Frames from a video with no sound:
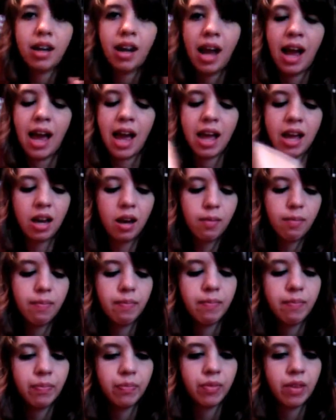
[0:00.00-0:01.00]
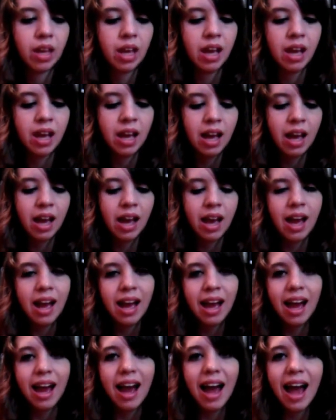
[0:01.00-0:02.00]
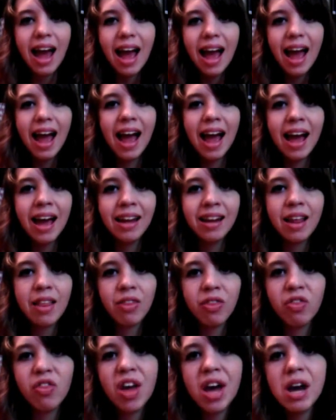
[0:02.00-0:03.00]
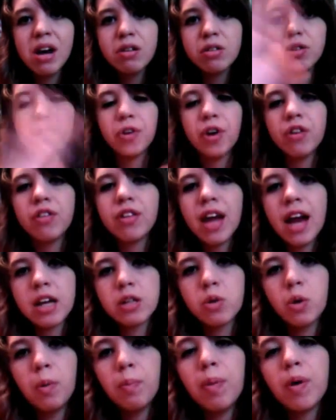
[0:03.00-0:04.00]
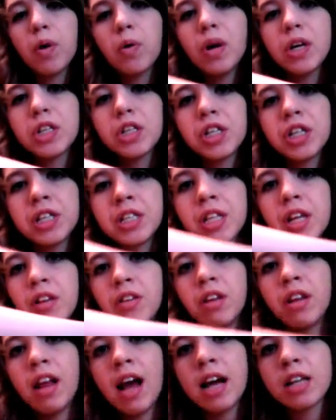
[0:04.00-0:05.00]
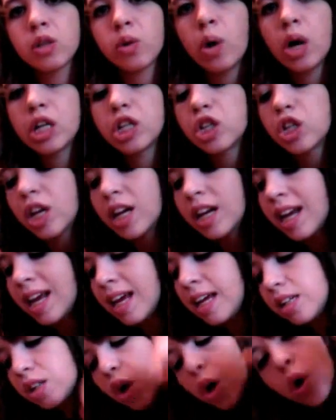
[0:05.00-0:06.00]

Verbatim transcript: I hate him. And those are all the actual book questions. The last question is,